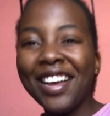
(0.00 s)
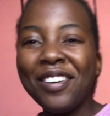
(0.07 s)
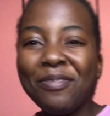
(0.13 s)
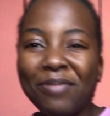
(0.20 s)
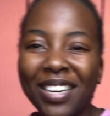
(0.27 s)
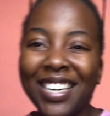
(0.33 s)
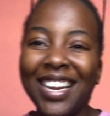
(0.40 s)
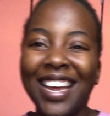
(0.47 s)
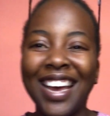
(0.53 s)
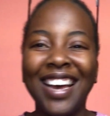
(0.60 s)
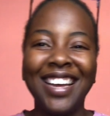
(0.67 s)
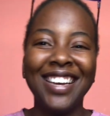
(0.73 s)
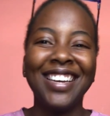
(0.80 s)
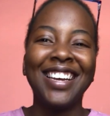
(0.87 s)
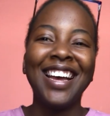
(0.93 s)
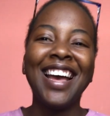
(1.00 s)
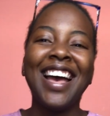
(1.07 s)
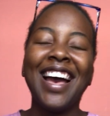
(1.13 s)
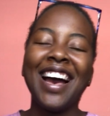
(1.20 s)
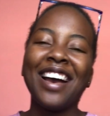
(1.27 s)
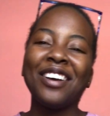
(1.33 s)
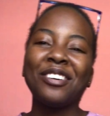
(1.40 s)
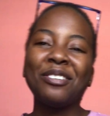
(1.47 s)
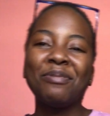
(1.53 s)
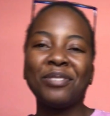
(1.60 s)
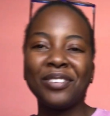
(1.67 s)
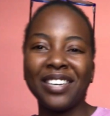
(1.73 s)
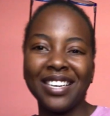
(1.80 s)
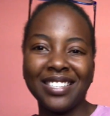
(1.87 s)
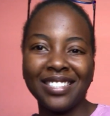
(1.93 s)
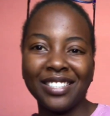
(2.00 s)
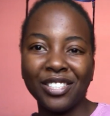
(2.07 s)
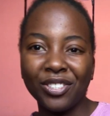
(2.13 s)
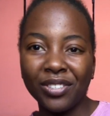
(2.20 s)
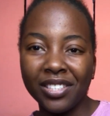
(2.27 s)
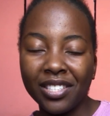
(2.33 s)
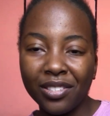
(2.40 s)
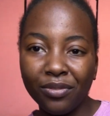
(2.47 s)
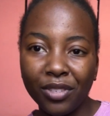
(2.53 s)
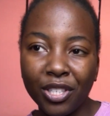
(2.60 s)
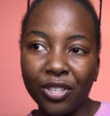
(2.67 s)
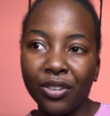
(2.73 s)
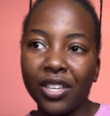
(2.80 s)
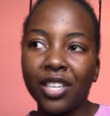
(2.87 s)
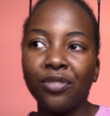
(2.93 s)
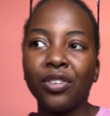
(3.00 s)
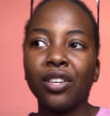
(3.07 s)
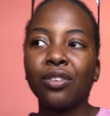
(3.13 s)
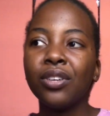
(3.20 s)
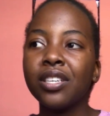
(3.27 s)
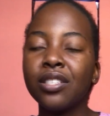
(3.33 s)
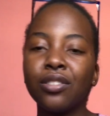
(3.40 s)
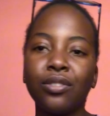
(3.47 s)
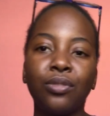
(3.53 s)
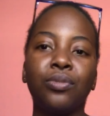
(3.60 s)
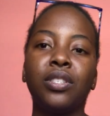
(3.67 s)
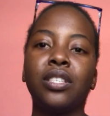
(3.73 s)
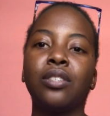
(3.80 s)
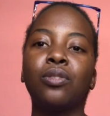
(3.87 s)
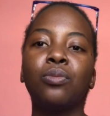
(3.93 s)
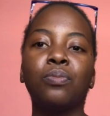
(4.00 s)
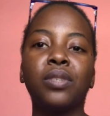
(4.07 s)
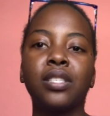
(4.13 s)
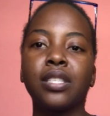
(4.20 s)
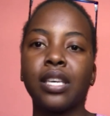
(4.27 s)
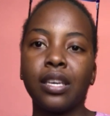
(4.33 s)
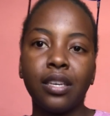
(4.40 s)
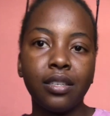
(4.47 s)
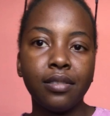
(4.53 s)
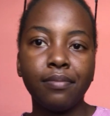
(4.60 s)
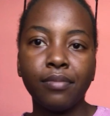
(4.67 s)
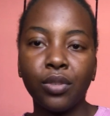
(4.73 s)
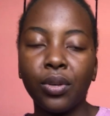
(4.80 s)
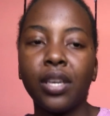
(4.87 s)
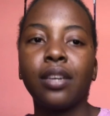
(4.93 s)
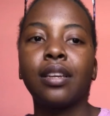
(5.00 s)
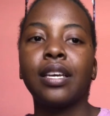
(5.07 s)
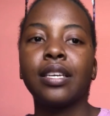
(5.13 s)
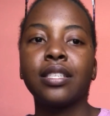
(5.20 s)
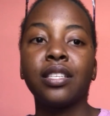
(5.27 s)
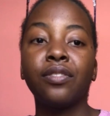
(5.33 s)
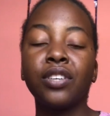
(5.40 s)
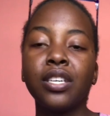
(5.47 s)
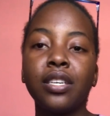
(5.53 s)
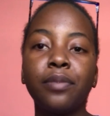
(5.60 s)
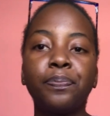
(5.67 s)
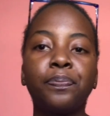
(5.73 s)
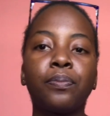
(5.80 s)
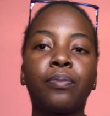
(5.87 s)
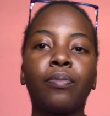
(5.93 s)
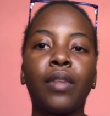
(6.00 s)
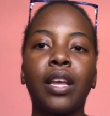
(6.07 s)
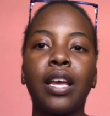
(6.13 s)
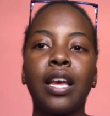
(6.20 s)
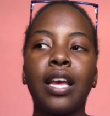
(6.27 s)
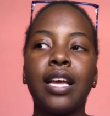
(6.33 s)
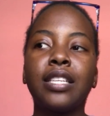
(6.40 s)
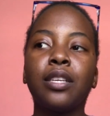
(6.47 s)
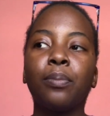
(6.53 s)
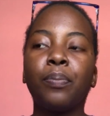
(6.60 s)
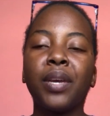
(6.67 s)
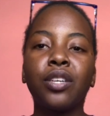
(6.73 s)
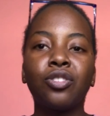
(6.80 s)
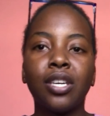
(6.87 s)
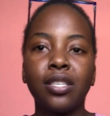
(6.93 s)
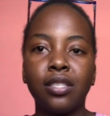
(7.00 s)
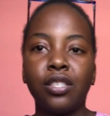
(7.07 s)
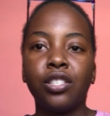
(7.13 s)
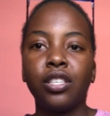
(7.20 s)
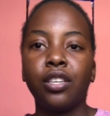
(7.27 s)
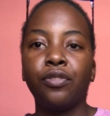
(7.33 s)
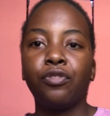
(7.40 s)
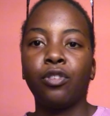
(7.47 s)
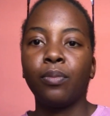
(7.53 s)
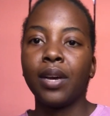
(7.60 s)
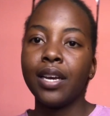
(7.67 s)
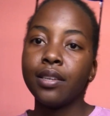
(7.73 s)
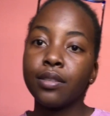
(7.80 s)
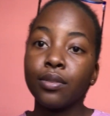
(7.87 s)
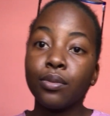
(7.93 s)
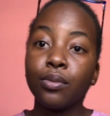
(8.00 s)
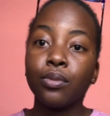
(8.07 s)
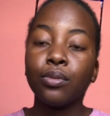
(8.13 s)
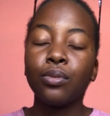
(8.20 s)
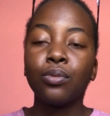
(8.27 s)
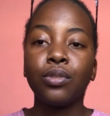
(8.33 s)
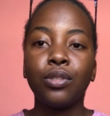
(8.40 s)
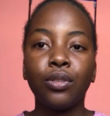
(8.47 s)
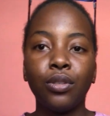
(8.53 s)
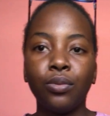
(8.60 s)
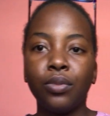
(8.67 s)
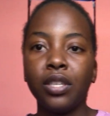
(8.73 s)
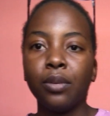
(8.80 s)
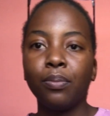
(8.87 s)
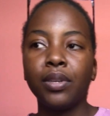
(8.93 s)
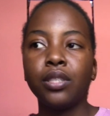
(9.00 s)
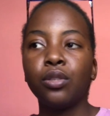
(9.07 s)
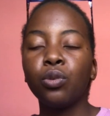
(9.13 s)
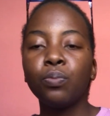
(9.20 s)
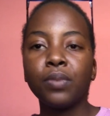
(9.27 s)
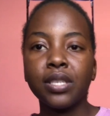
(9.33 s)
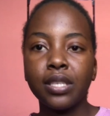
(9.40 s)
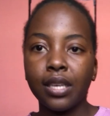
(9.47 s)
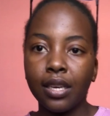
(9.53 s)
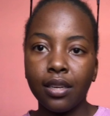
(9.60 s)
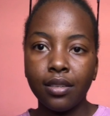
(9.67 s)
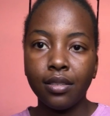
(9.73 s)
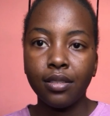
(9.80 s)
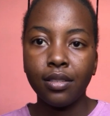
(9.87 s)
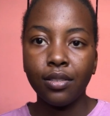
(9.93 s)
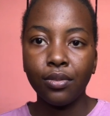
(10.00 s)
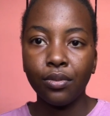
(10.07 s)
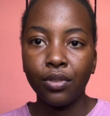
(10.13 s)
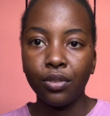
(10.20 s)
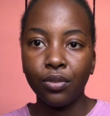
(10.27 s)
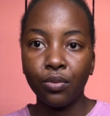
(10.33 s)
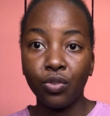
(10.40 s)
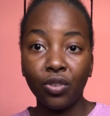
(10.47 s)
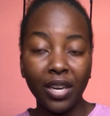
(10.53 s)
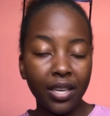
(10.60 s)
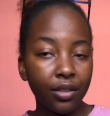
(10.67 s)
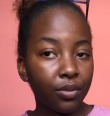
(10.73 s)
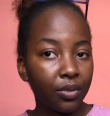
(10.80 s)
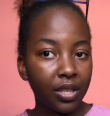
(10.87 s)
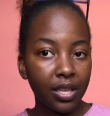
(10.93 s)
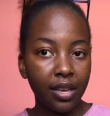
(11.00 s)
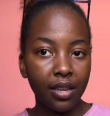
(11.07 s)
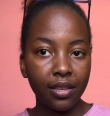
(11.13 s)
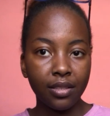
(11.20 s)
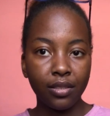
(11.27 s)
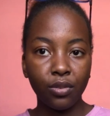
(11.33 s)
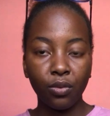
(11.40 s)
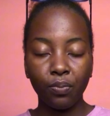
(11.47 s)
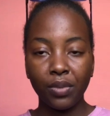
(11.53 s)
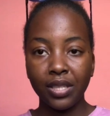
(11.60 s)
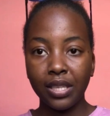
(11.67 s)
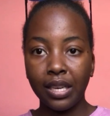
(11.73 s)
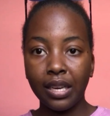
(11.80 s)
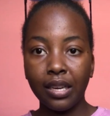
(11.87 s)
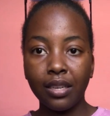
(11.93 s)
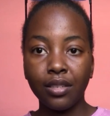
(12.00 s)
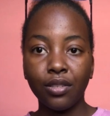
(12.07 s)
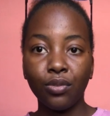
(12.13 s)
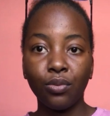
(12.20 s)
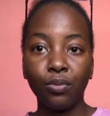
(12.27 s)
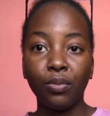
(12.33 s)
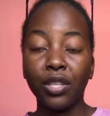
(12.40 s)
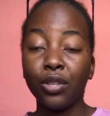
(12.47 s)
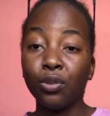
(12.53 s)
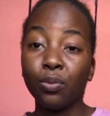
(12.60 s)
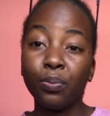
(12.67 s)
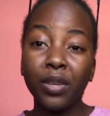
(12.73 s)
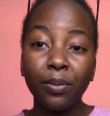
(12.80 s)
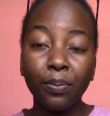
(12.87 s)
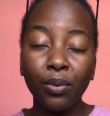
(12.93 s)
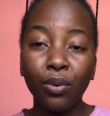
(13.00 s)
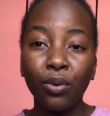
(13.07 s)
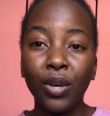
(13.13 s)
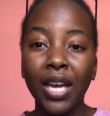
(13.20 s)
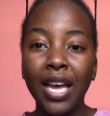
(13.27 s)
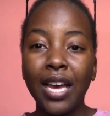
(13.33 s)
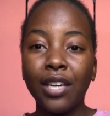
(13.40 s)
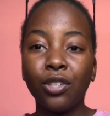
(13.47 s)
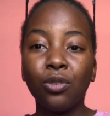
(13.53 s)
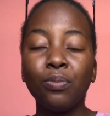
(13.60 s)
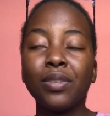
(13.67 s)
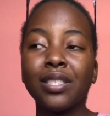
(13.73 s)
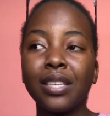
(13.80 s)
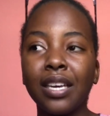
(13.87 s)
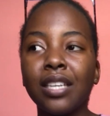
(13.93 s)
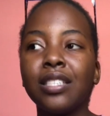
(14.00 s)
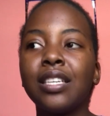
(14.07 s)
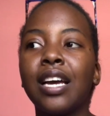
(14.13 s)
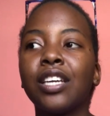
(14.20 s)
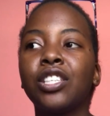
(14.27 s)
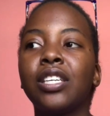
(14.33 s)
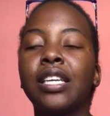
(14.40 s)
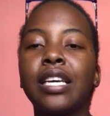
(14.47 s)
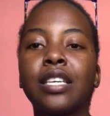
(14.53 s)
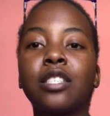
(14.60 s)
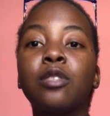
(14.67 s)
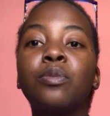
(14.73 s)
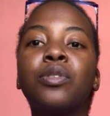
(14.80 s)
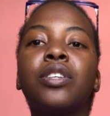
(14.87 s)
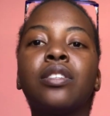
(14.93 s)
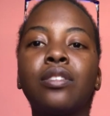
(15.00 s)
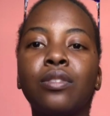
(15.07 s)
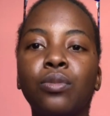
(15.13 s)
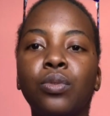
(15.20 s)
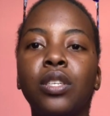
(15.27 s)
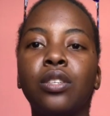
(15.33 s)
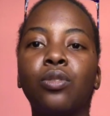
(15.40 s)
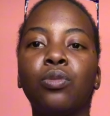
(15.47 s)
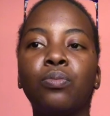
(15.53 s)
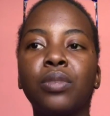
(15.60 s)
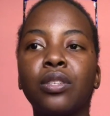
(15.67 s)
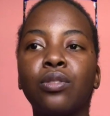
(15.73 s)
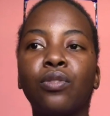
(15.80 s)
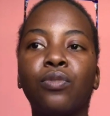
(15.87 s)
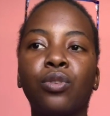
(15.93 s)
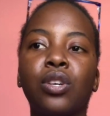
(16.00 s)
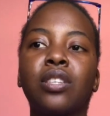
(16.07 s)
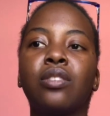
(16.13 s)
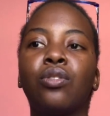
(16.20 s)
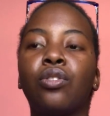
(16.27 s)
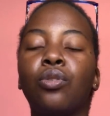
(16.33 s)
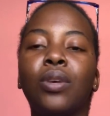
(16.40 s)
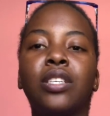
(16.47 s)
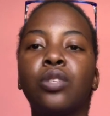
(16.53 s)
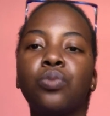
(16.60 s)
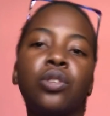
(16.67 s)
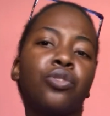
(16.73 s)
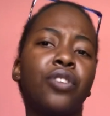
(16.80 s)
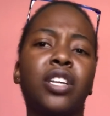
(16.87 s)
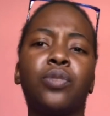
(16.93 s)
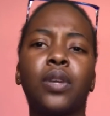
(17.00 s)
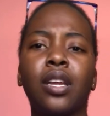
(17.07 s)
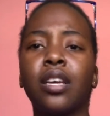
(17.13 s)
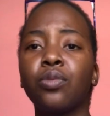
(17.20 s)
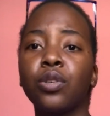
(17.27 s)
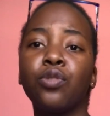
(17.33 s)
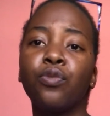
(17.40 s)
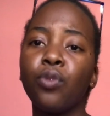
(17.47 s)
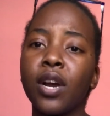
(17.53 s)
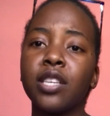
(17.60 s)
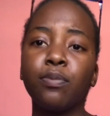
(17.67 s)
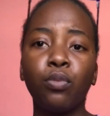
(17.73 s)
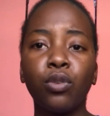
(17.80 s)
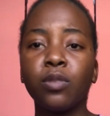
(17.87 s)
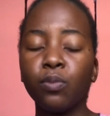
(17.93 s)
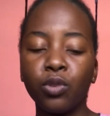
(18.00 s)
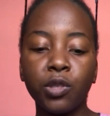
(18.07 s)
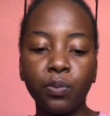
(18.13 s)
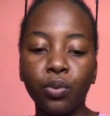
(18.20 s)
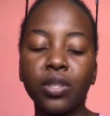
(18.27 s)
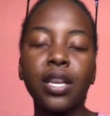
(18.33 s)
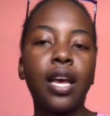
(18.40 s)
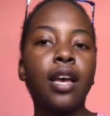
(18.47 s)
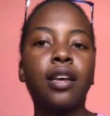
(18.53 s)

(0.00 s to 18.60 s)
But yeah, I hope you guys enjoyed this video. And if you're going to uni, don't be scared. Okay, like it's a big transition from high school to uni, but don't be scared to, you know, try new things. Don't be scared to meet new people. Don't be scared to actually experience uni. Don't be so focused on, no, I just want to graduate, I just want to focus books, books, books.